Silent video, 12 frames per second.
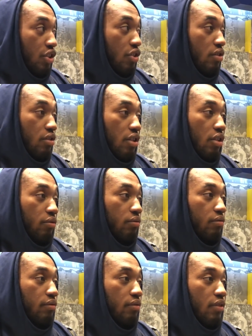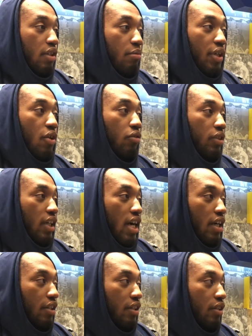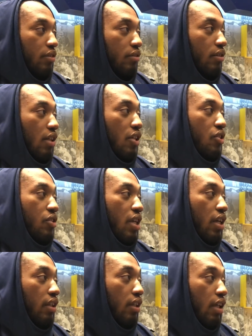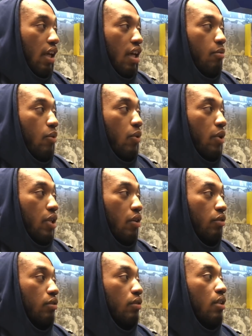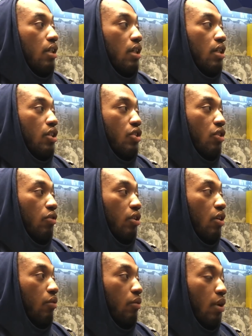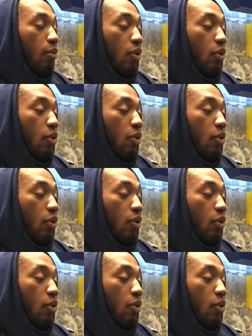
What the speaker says: Just, you know, being an older guy, you know, understanding the game more, you know. So, you know, when